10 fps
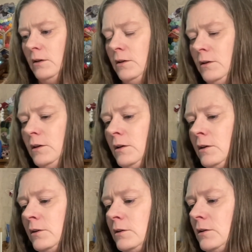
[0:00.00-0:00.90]

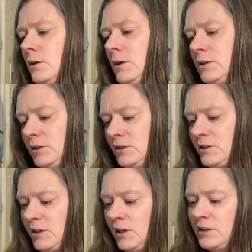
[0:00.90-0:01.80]
And I did
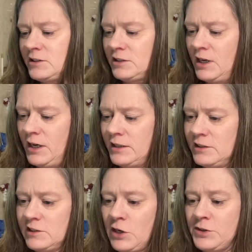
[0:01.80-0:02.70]
set it aside
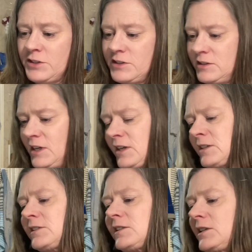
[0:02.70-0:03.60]
and start the
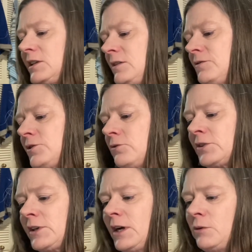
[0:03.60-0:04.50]
second sleeve so
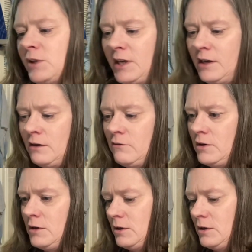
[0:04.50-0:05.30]
that I would have